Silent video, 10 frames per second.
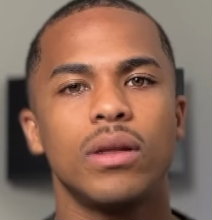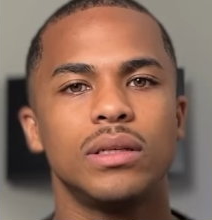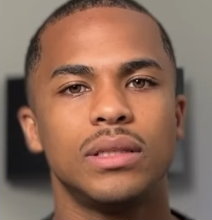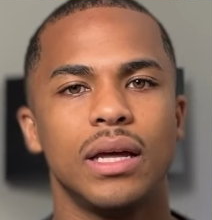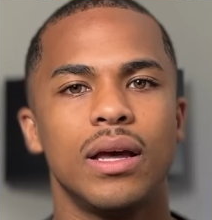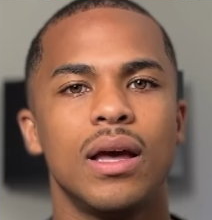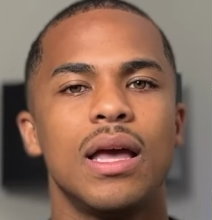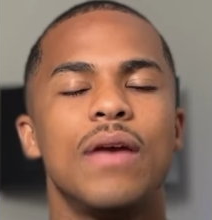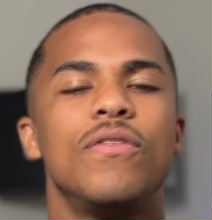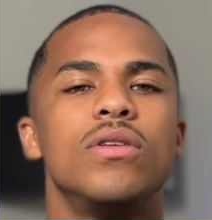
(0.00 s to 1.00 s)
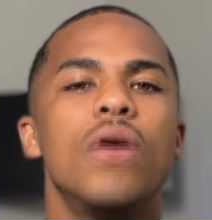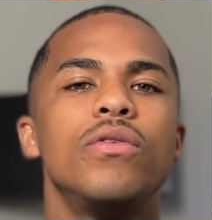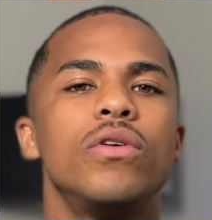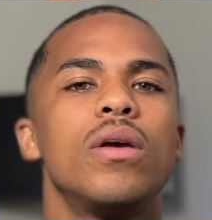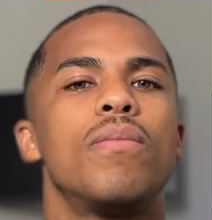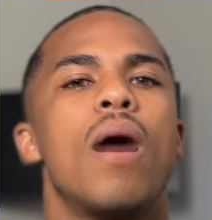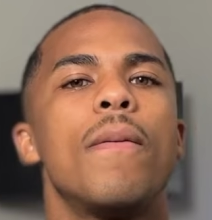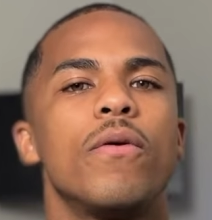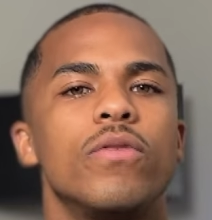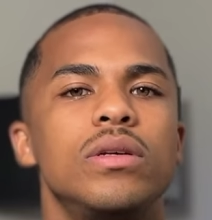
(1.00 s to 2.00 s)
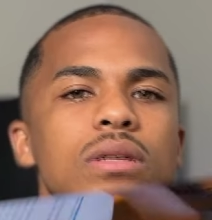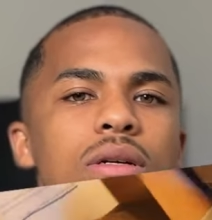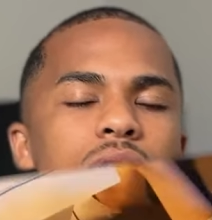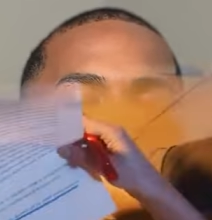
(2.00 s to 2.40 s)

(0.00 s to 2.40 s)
real estate, if you don't do your proper research